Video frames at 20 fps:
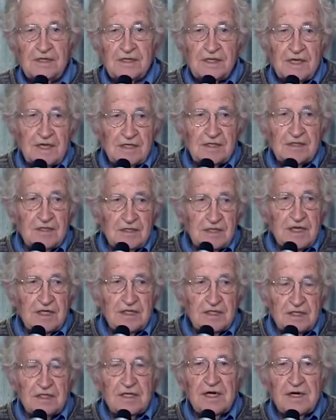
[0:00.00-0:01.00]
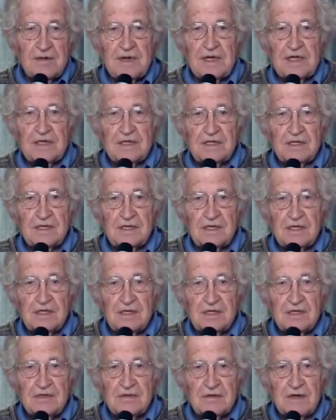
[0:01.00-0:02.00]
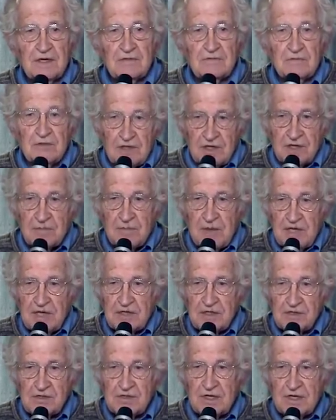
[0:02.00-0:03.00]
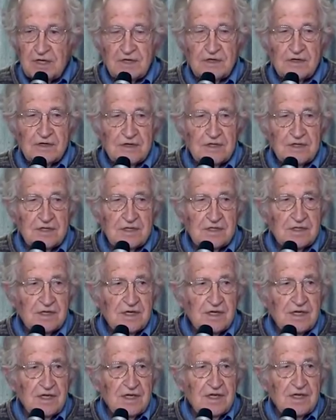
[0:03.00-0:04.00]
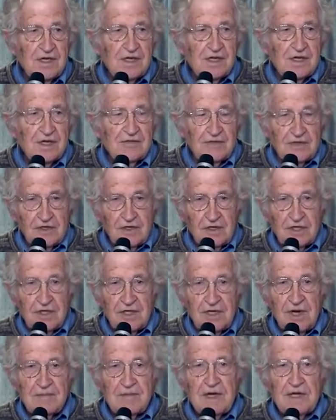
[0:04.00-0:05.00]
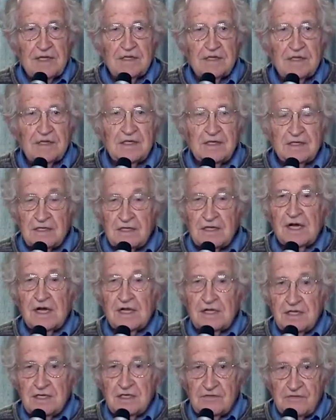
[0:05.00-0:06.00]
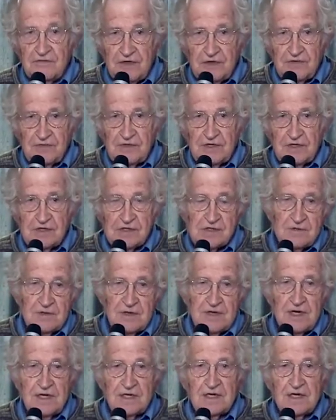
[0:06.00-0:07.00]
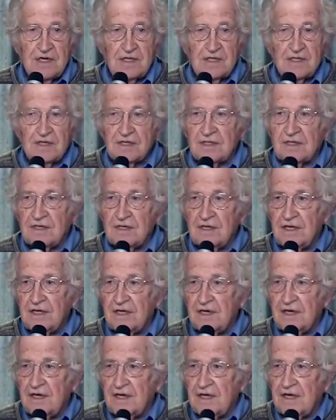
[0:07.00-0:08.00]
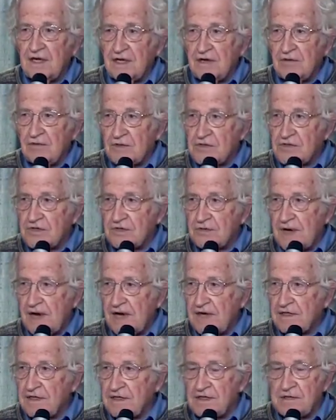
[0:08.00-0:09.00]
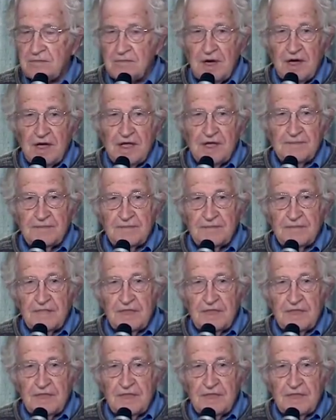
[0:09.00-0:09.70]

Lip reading: Take a look at MIT, right? One of the main centers of this. If you looked at MIT in the 1950s, when I got there, it was surrounded by